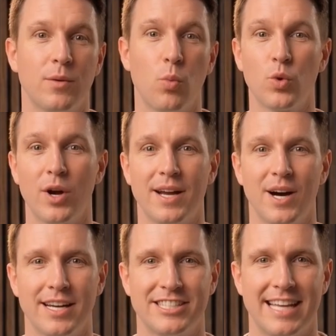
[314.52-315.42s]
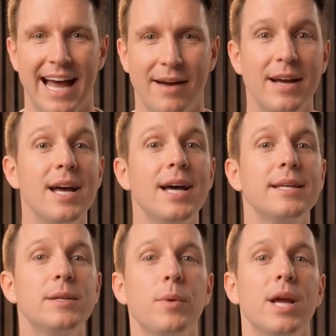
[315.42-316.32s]
One honest caveat:
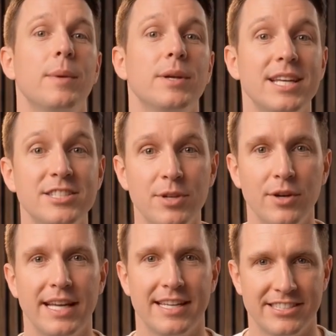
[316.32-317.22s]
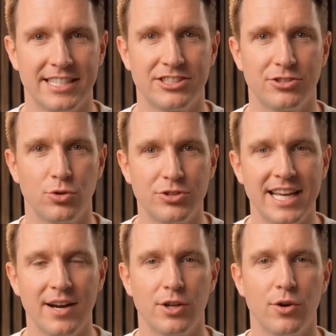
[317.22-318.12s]
the primary experience is through
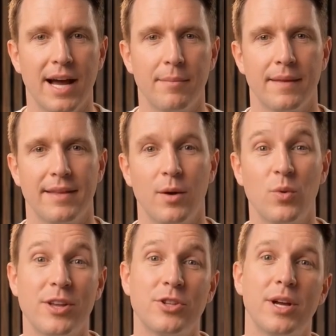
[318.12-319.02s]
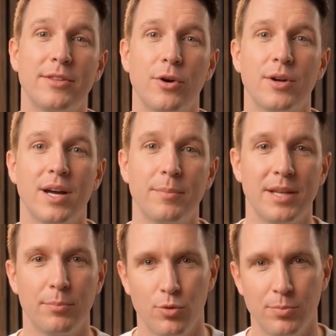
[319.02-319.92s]
Telegram. That works great for a lot of
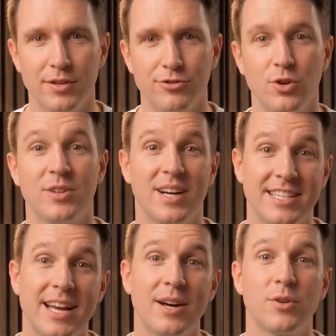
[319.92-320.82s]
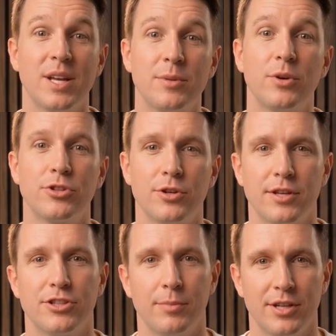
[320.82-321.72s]
people, but if you're not a Telegram user,
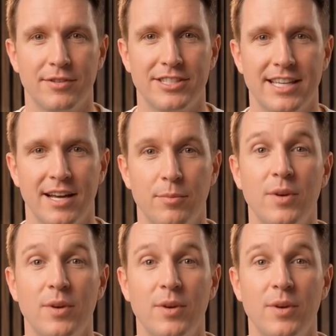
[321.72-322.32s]
there's a bit of a setup